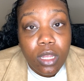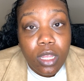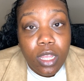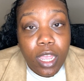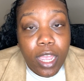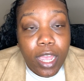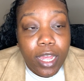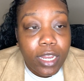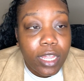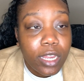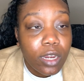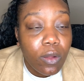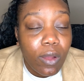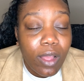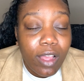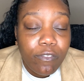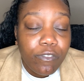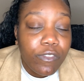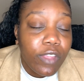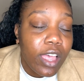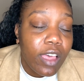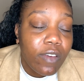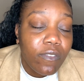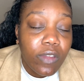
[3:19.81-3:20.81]
And they don't have to
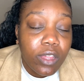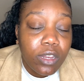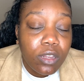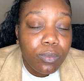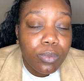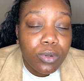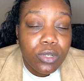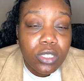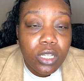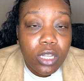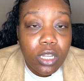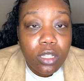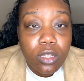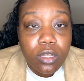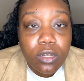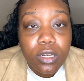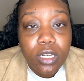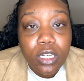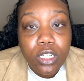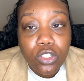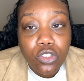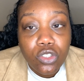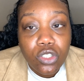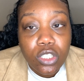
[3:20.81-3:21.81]
have any particular
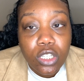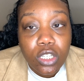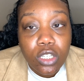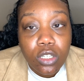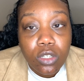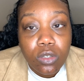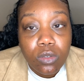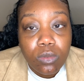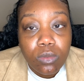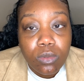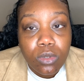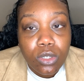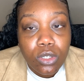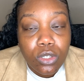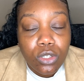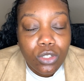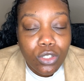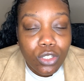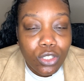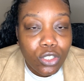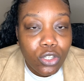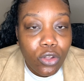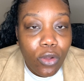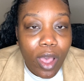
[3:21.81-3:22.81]
interest in you. You
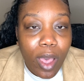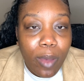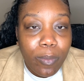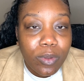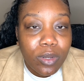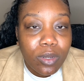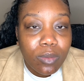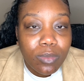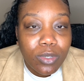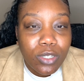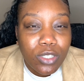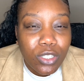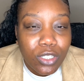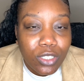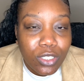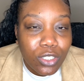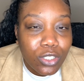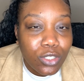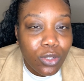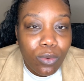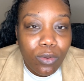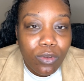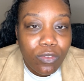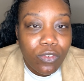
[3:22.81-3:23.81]
just so happen to be just
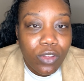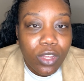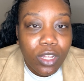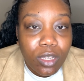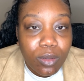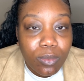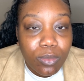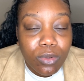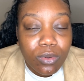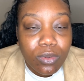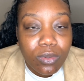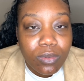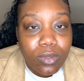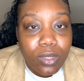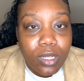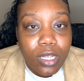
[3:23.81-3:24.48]
so available.